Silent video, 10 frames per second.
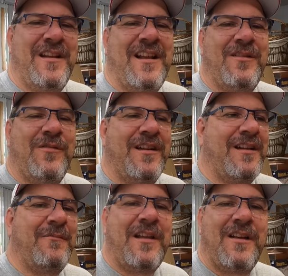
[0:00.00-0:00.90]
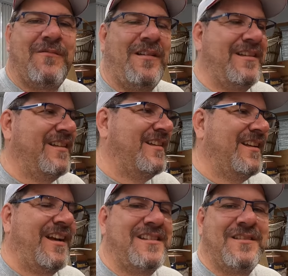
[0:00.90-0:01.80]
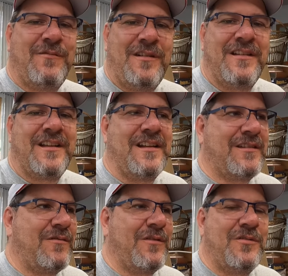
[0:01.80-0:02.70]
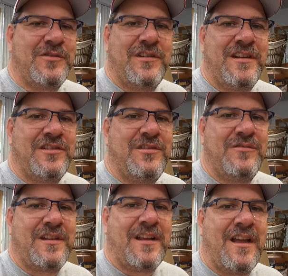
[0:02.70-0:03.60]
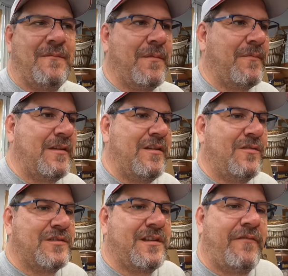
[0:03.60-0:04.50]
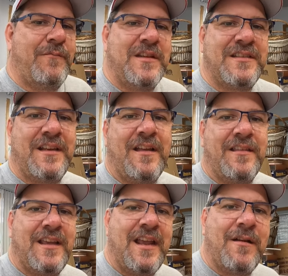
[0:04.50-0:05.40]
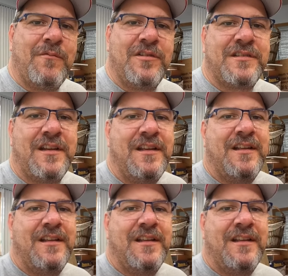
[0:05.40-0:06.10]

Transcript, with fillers: you mean I quit?" And I'm like. I said, "Well, I got corrosion issues. I got you know stuff missing out of the cameras,